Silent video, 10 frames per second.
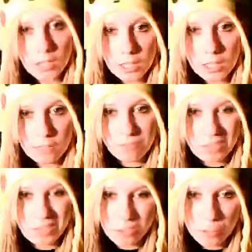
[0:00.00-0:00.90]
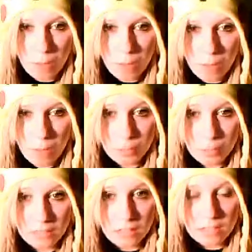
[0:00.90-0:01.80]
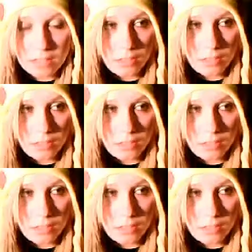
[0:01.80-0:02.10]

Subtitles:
it fits in your pocket pretty nicely